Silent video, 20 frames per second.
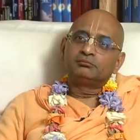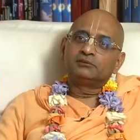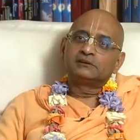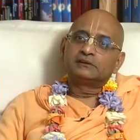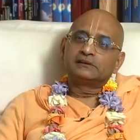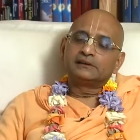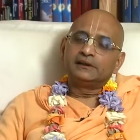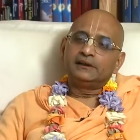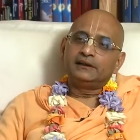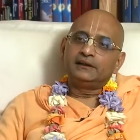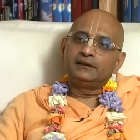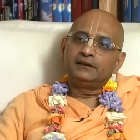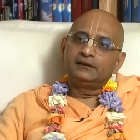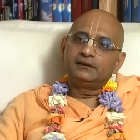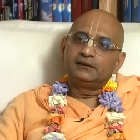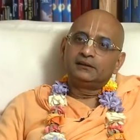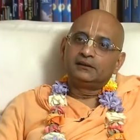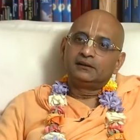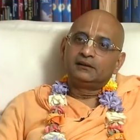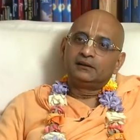see
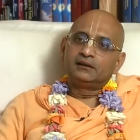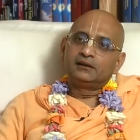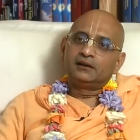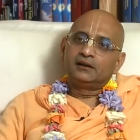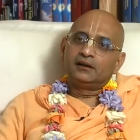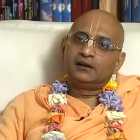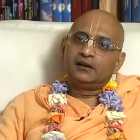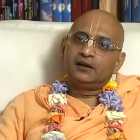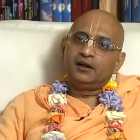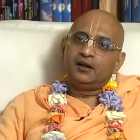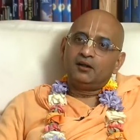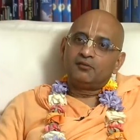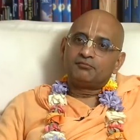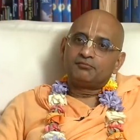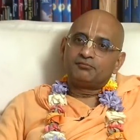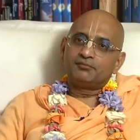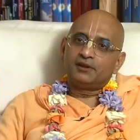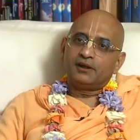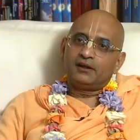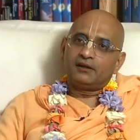if
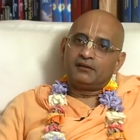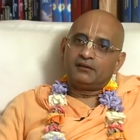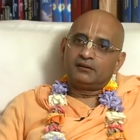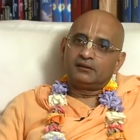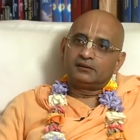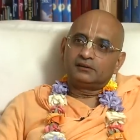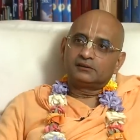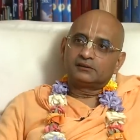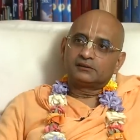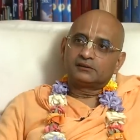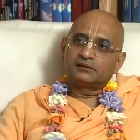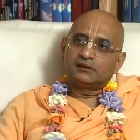there is